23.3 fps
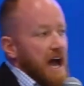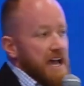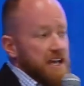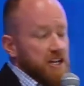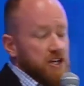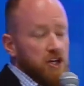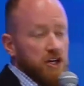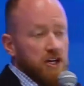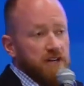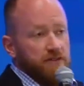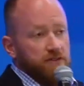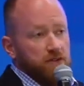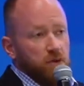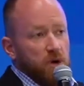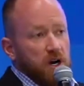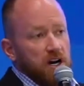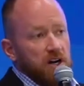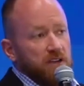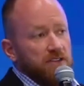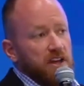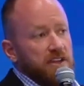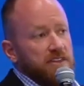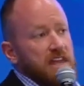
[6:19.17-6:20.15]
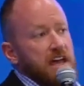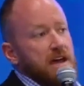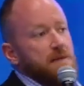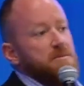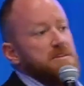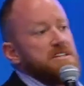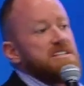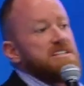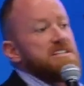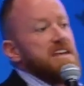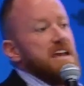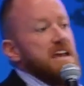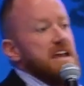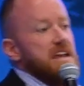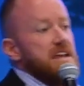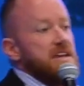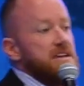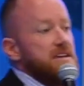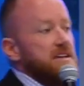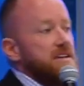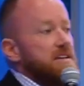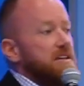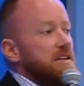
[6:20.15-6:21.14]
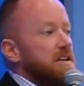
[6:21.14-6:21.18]
I could have dwelled on that
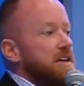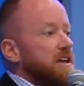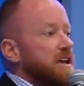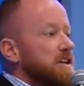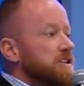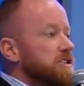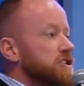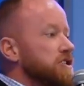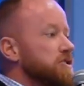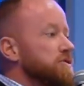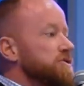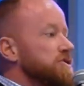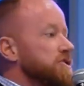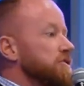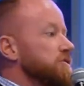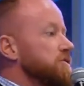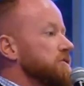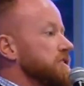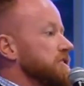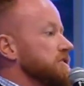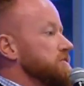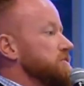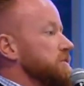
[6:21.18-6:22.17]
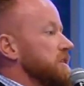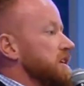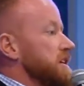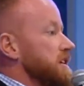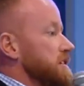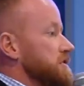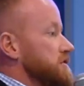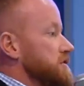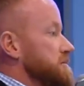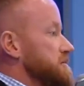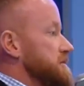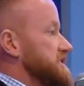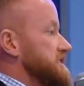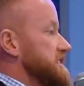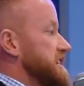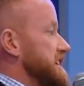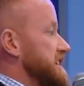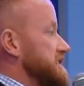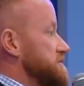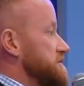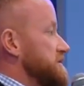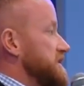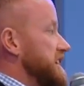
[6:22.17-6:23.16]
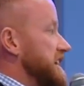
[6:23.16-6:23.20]
mistake, and you too can dwell on your
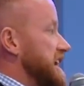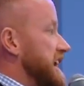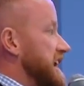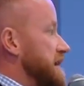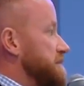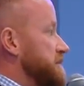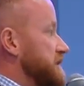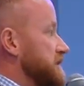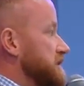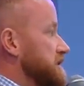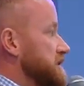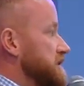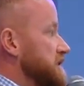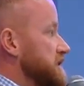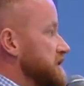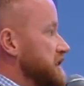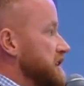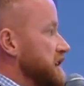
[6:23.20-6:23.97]
mistakes when they happen.